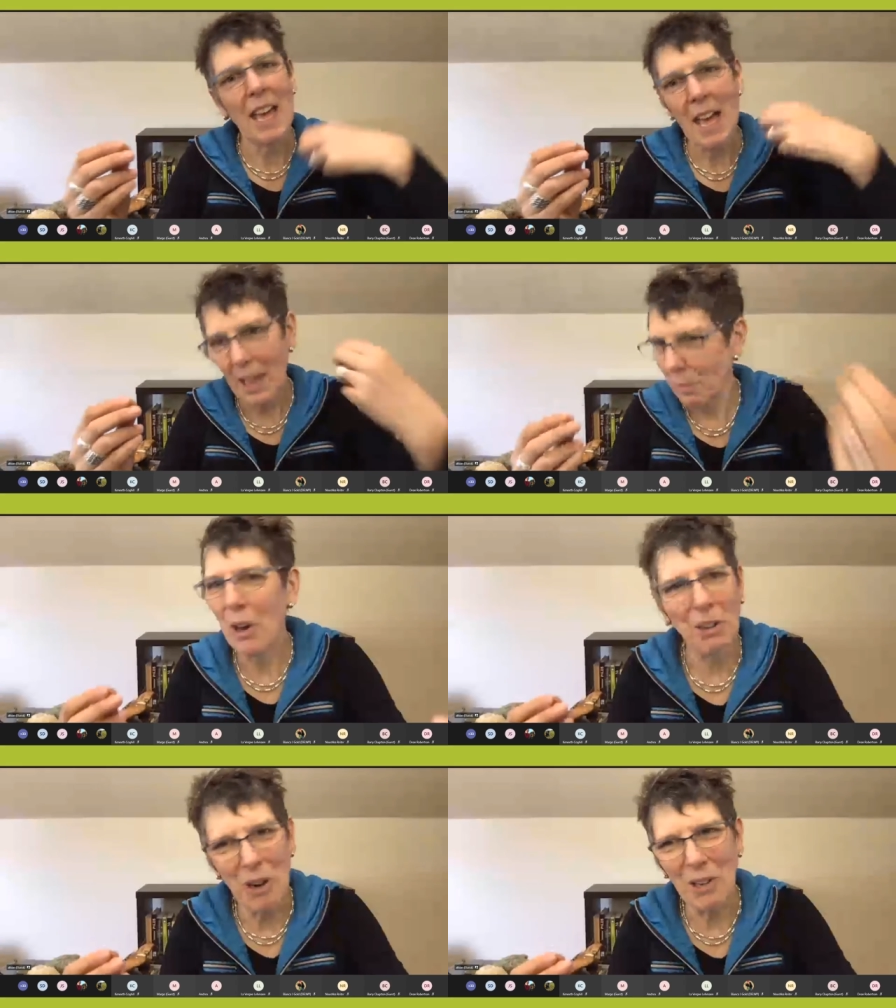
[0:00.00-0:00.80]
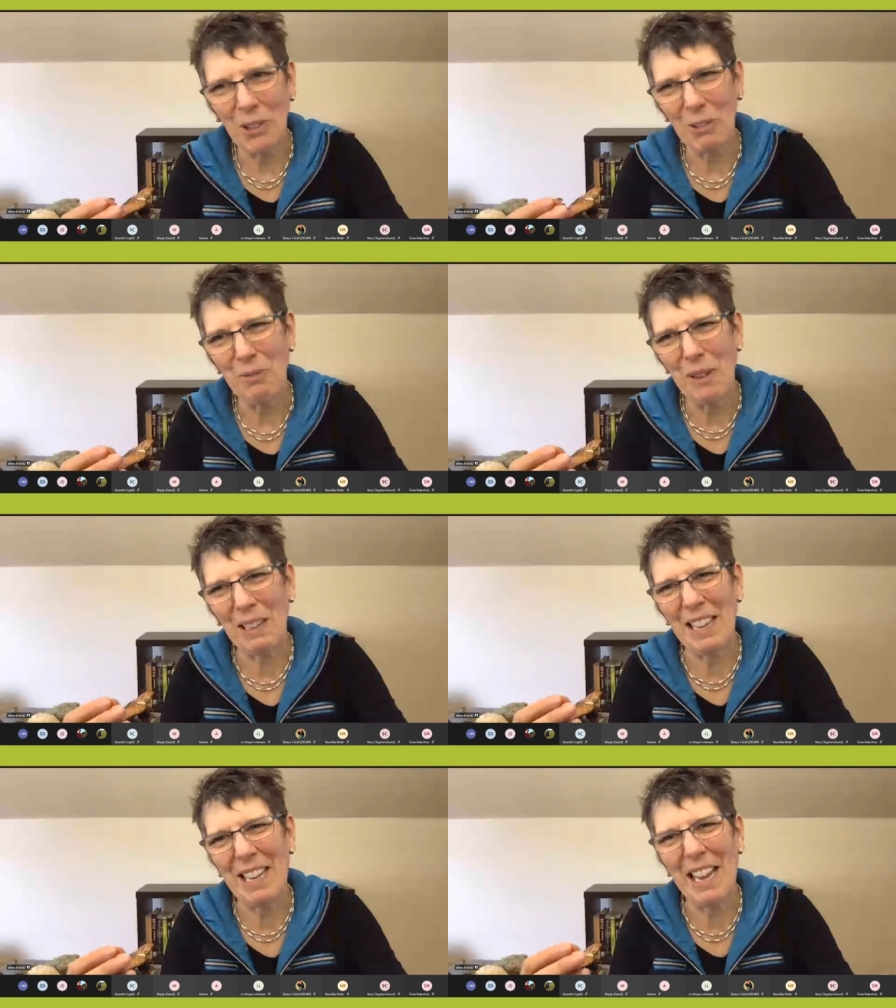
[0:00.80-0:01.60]
and the mycorrhizal
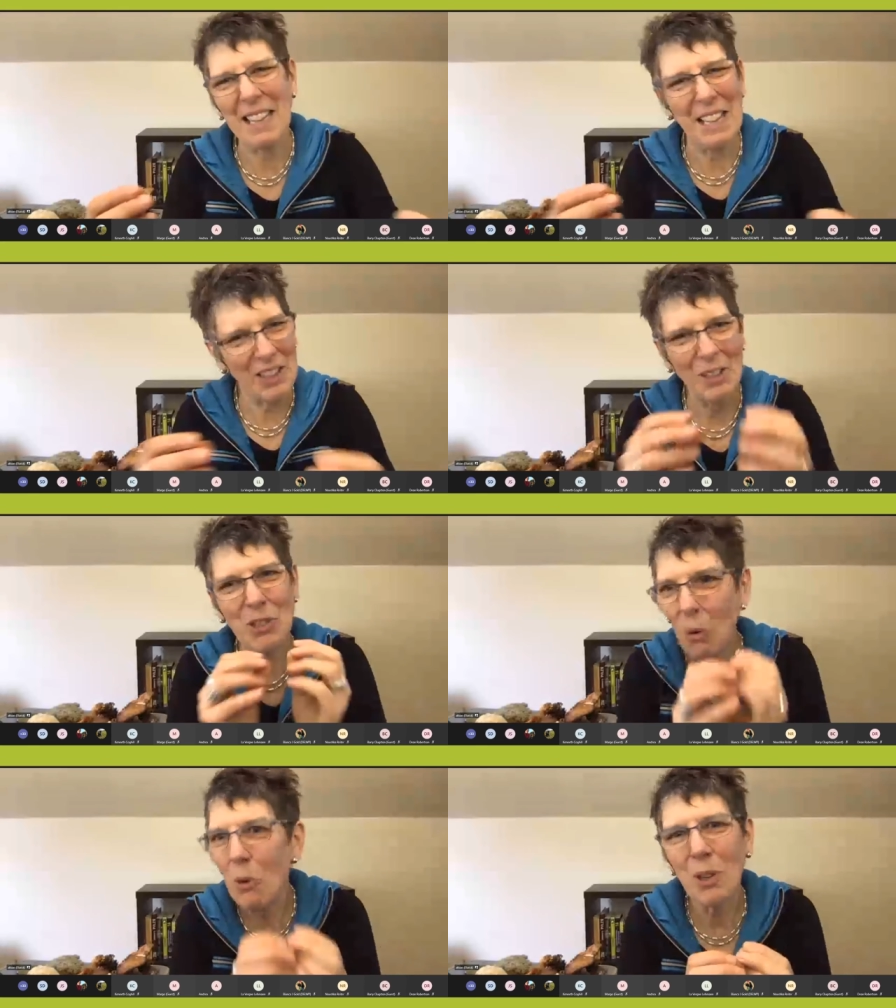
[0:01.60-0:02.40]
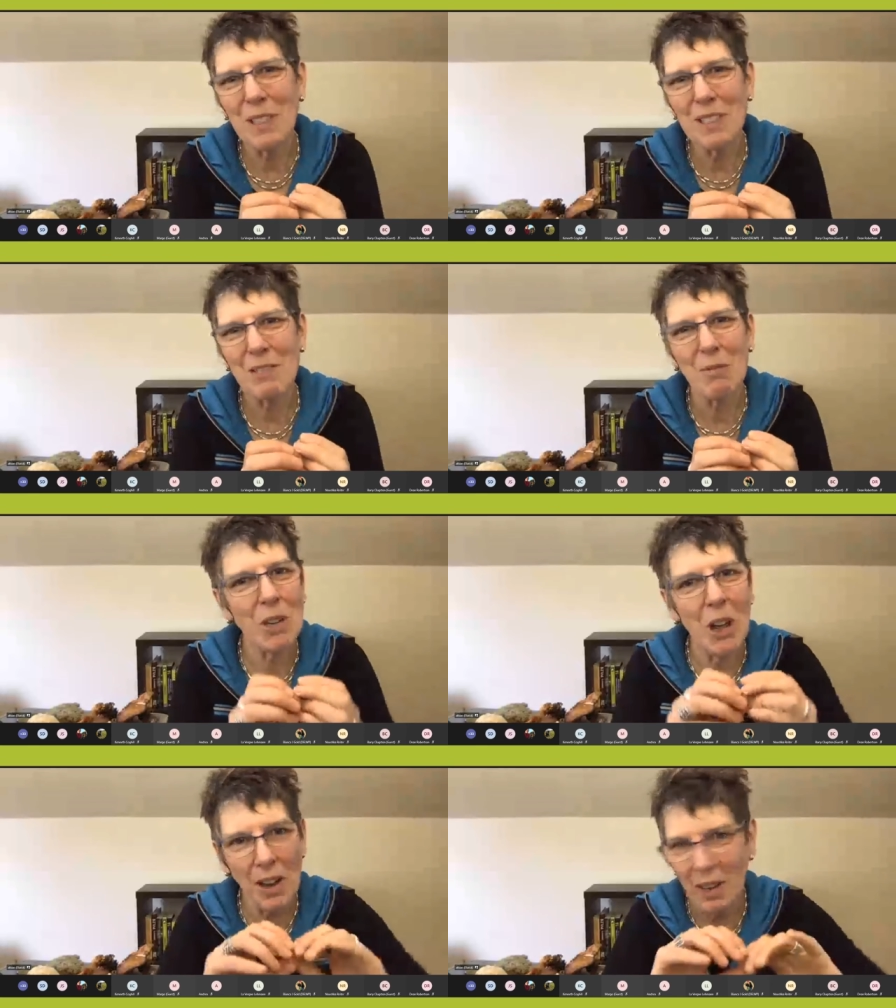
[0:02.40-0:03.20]
fungi, and that those orchids
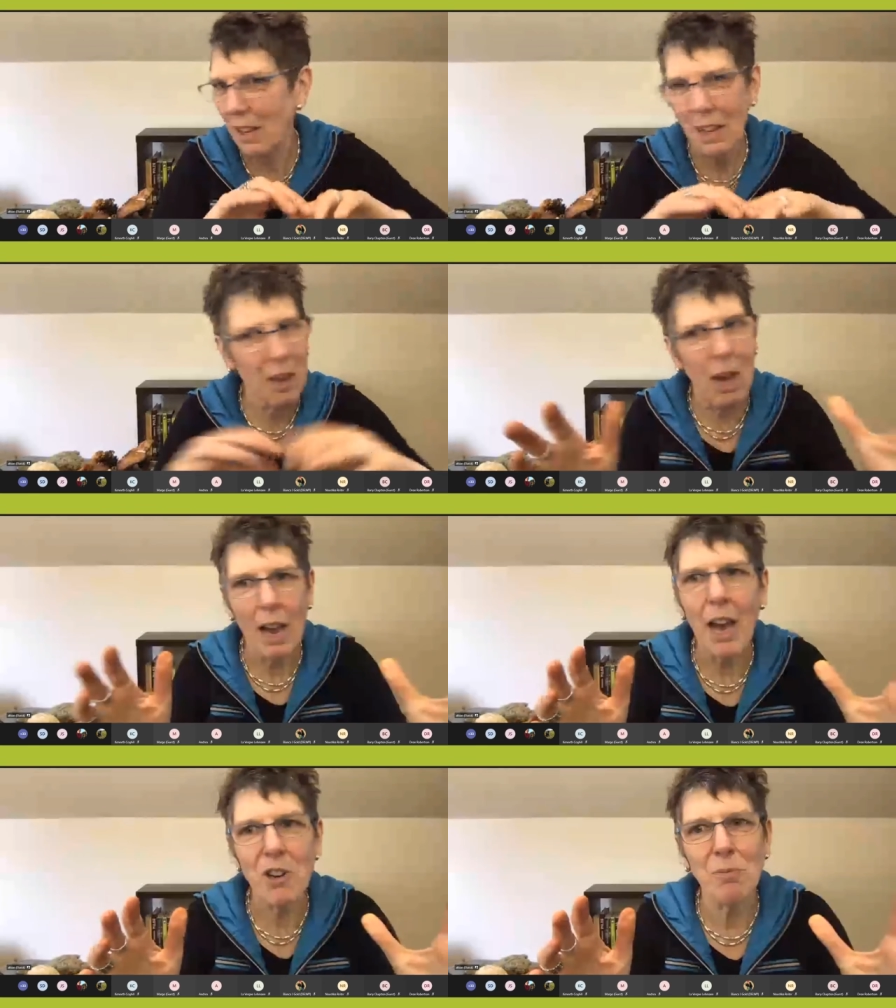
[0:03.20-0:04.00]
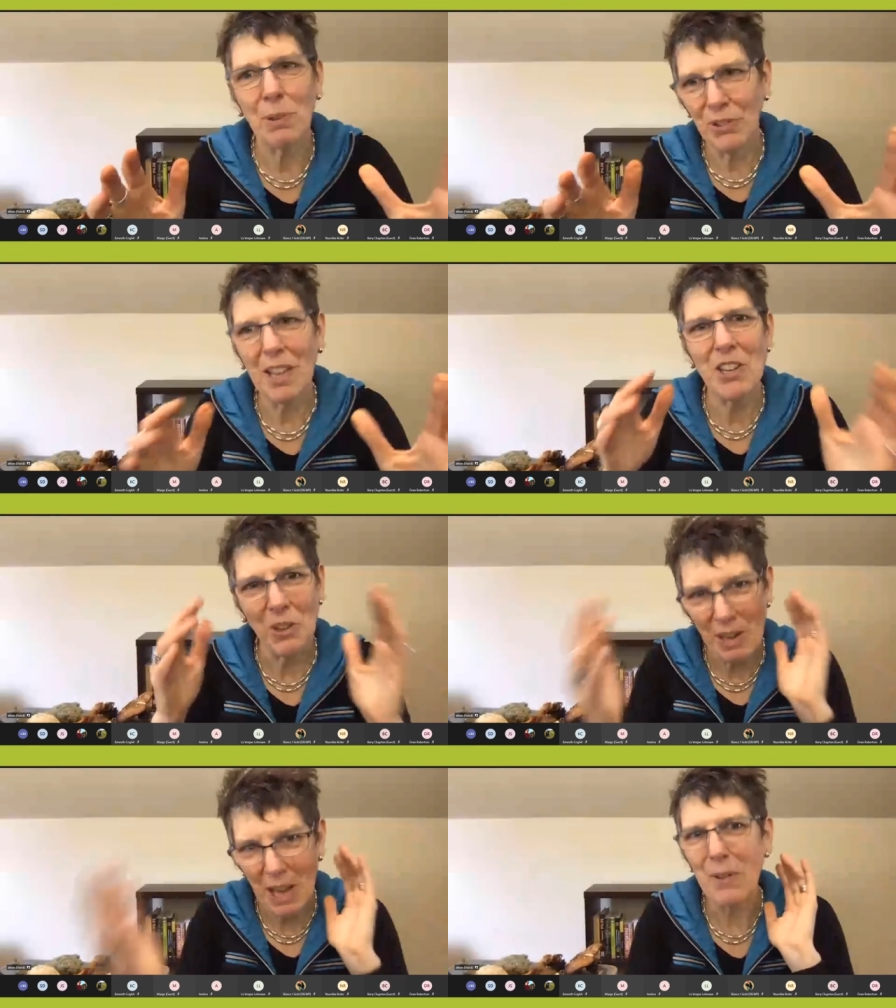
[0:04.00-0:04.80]
rely 100%
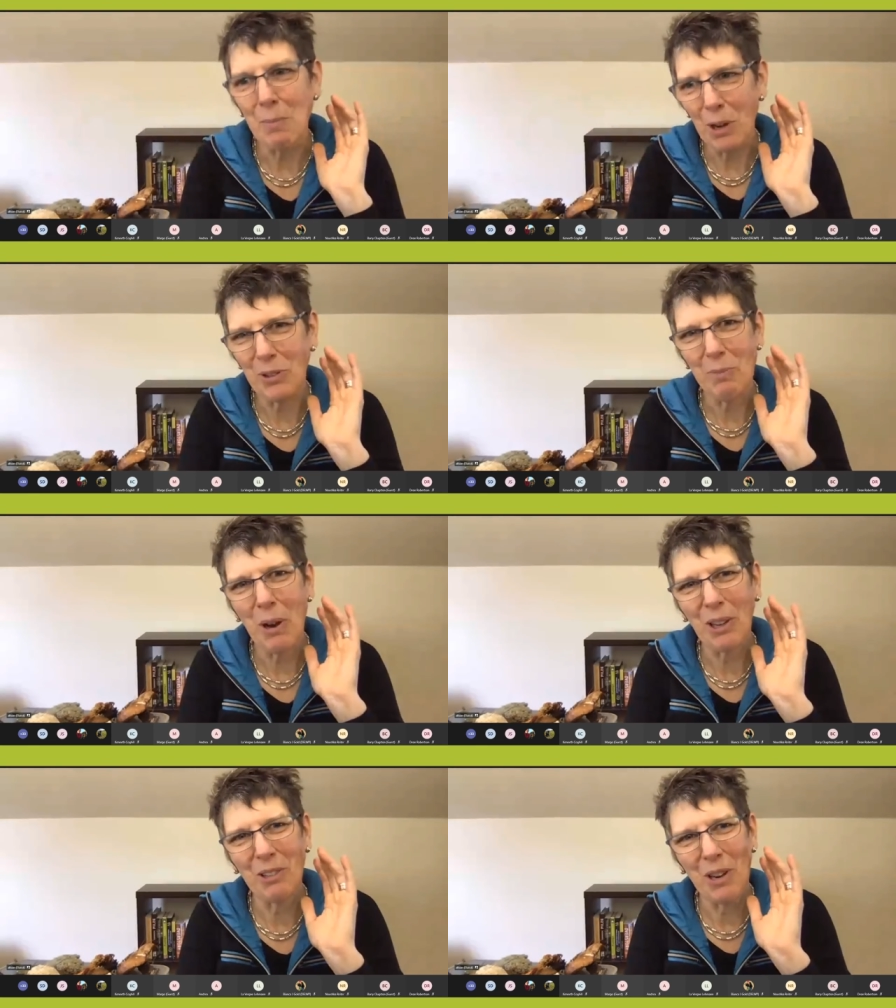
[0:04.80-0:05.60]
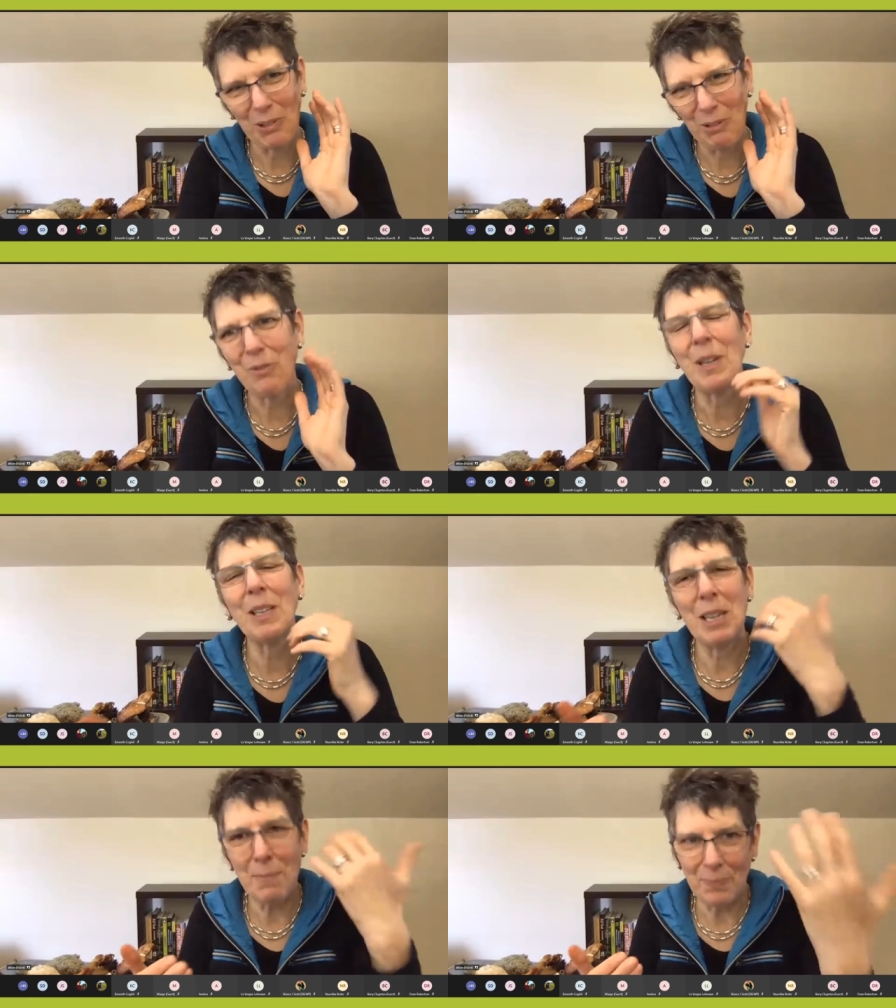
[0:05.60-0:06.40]
on having both the mycorrhizal
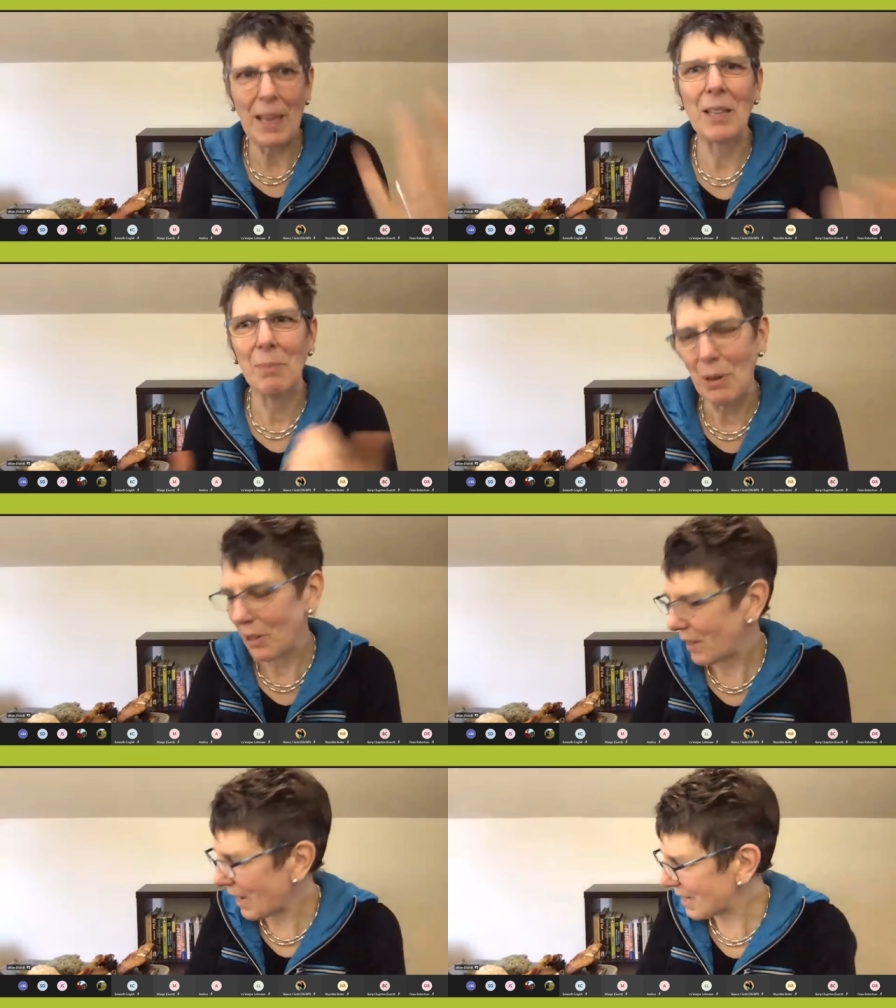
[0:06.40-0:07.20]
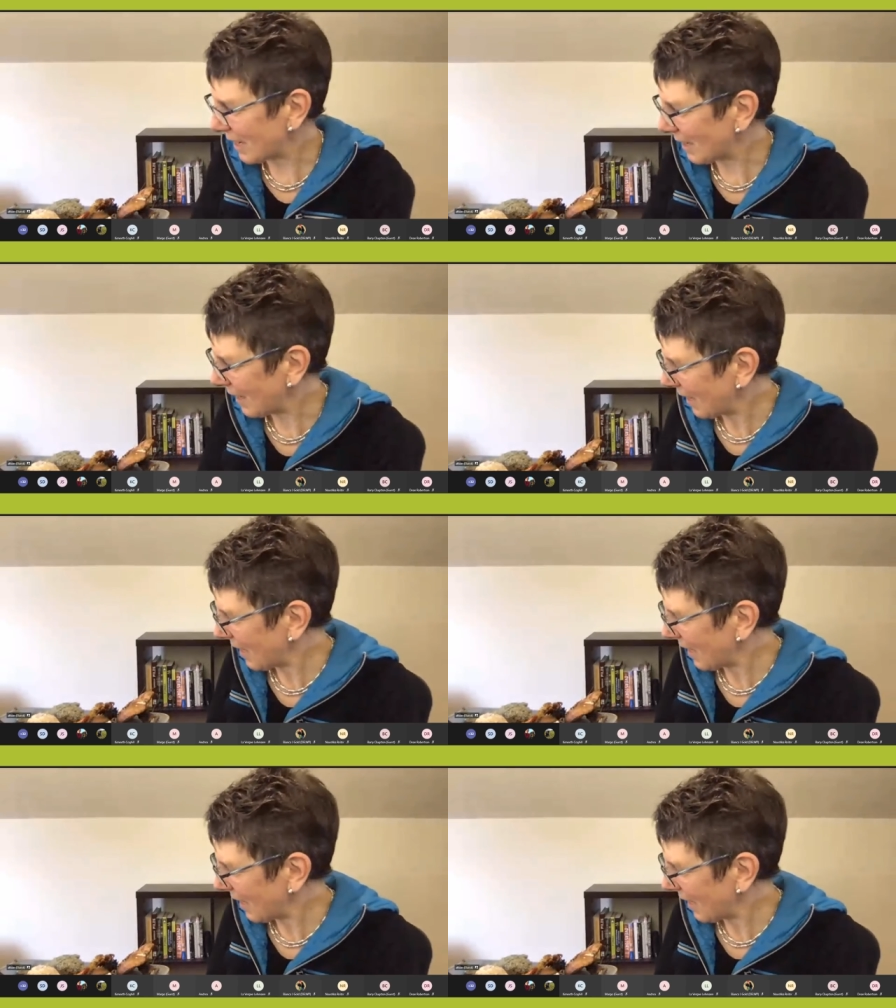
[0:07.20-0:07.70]
fungi and the pollinator.